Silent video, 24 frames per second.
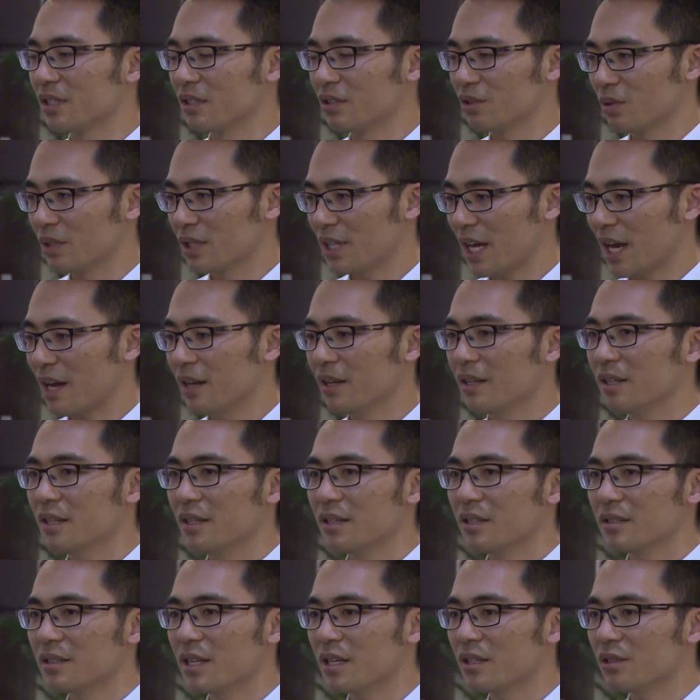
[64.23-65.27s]
experience from
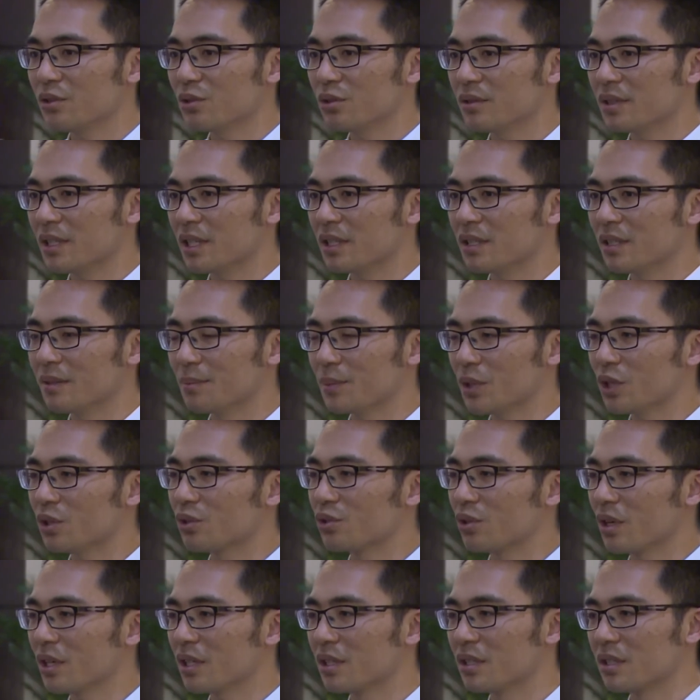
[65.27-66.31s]
seasoned
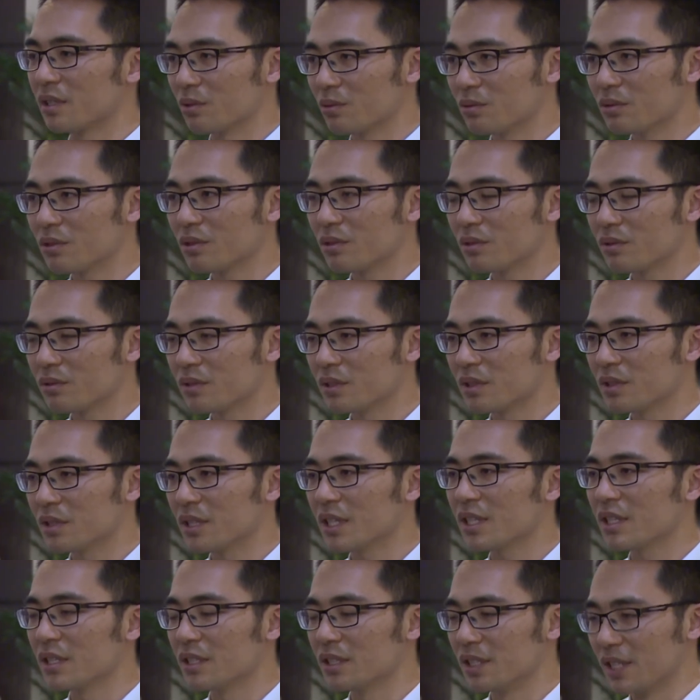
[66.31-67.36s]
entrepreneurs.
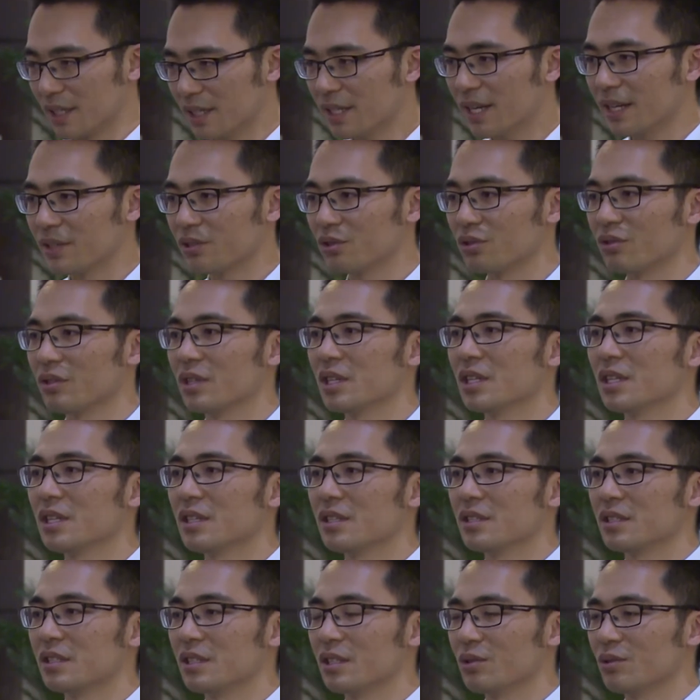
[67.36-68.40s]
However, many of them
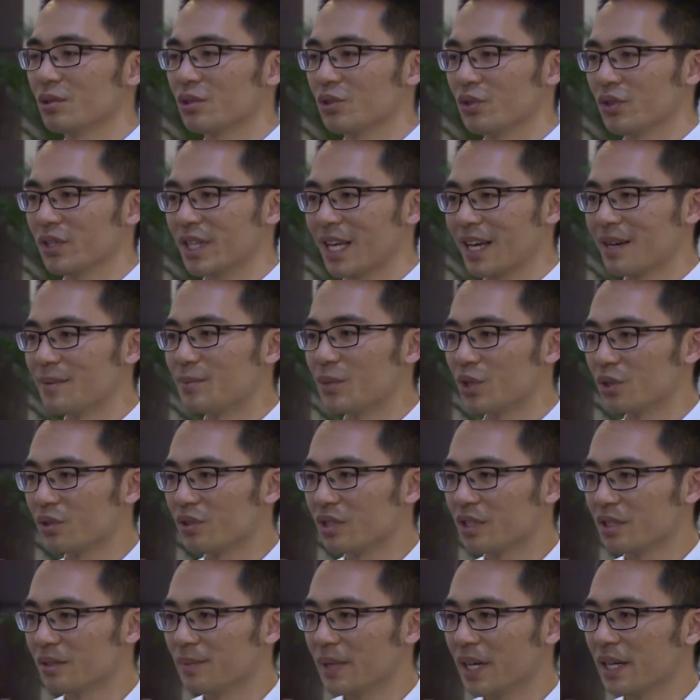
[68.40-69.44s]
didn't make it to the
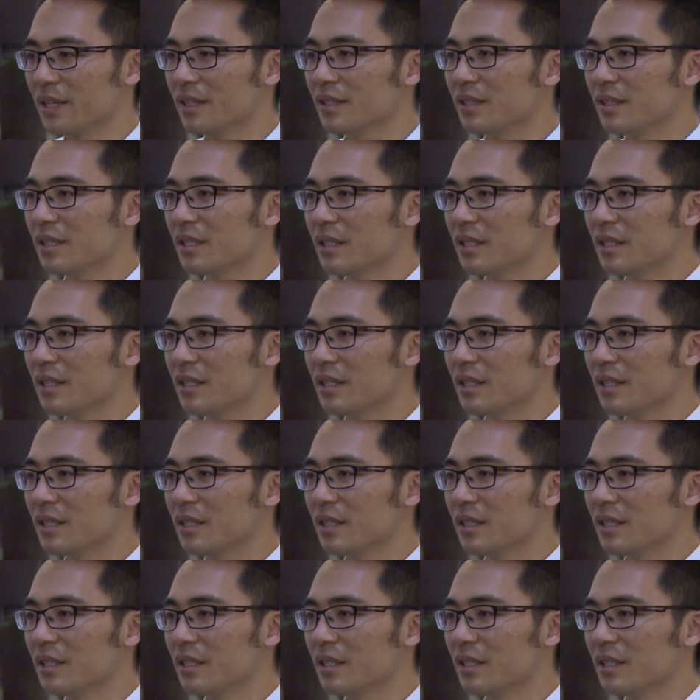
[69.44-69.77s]
end.